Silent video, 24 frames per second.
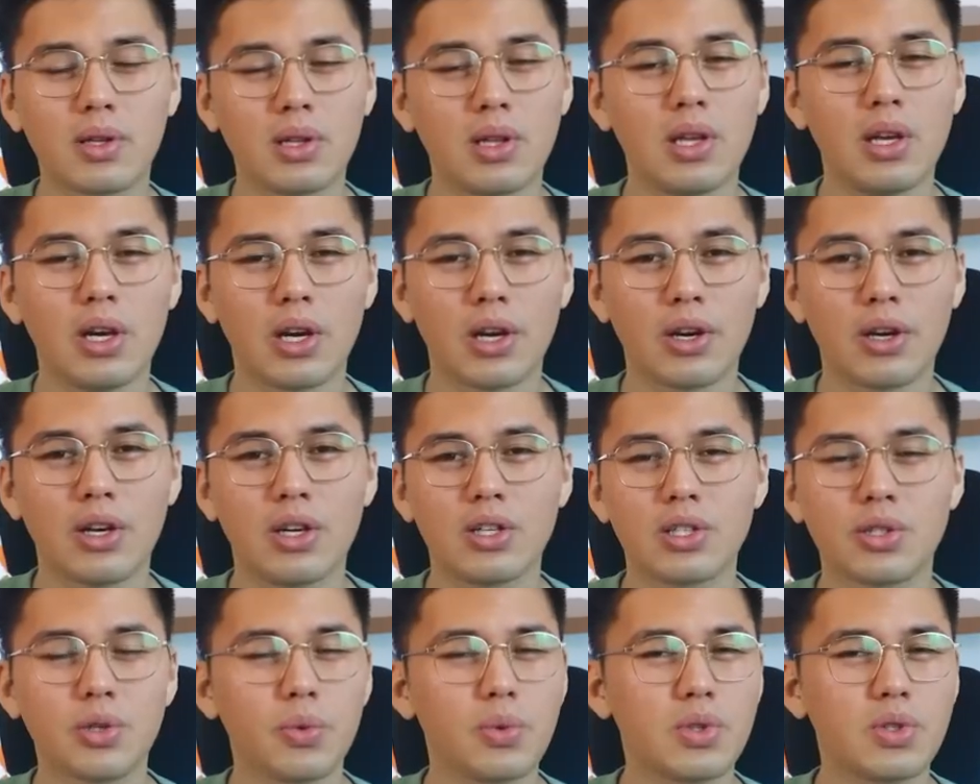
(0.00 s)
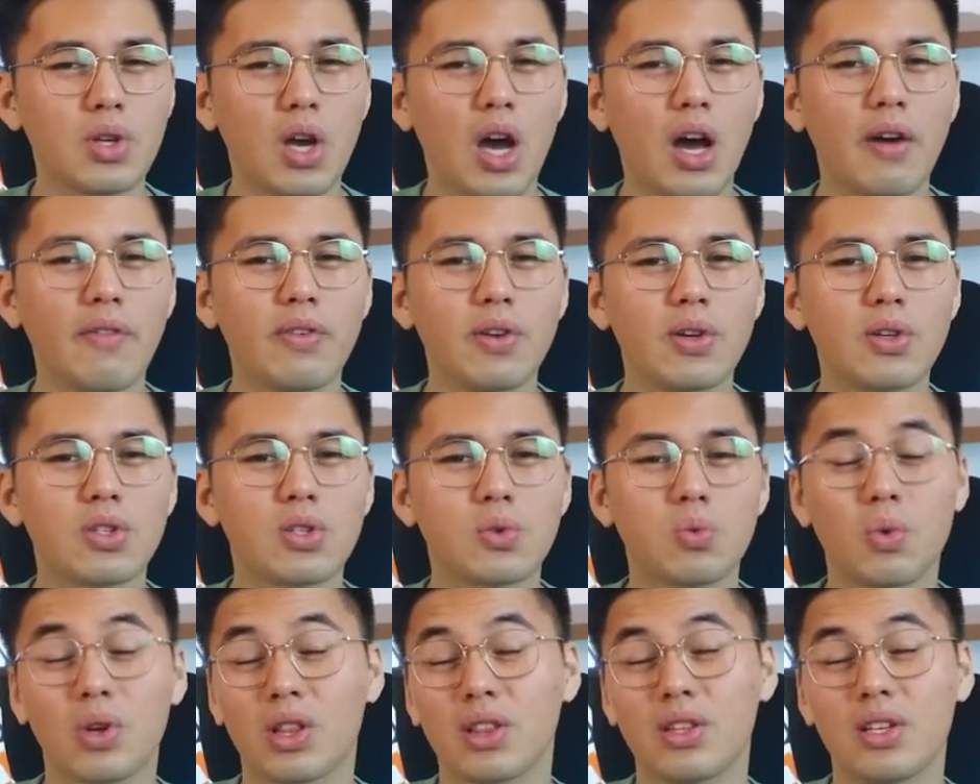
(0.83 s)
clear, so it's
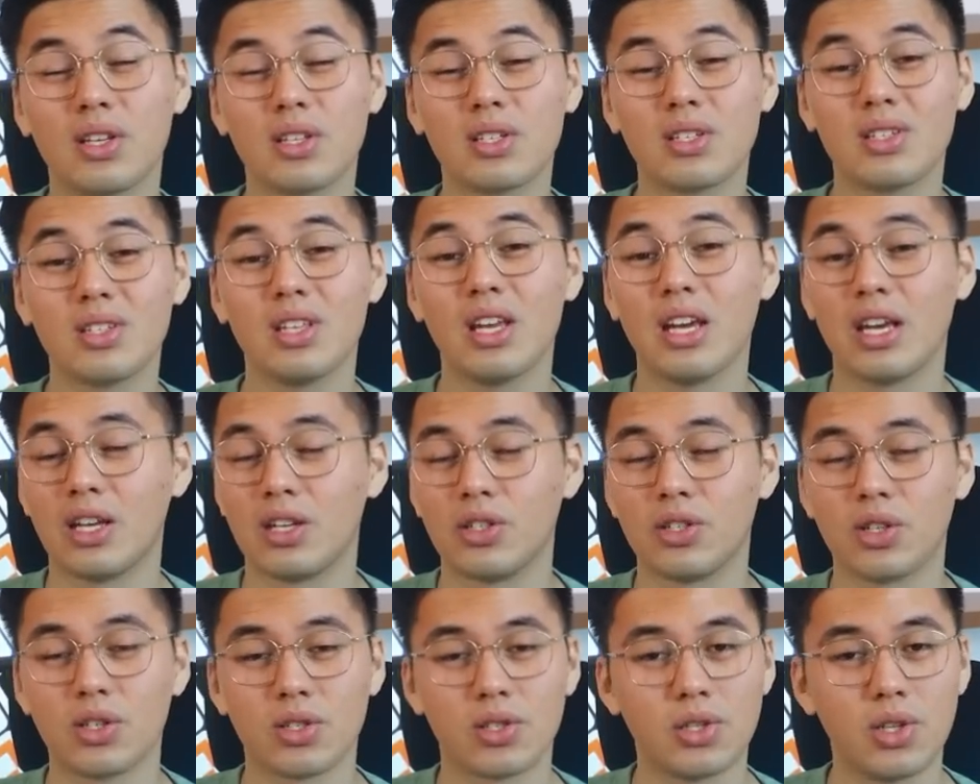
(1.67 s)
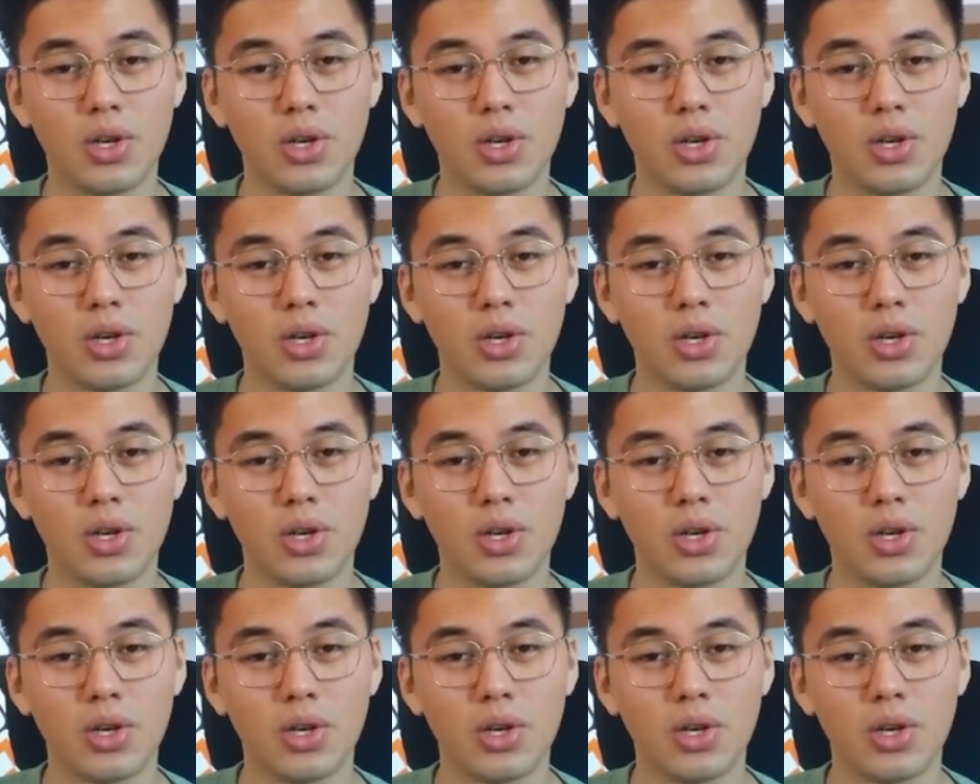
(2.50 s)
obvious what this stage is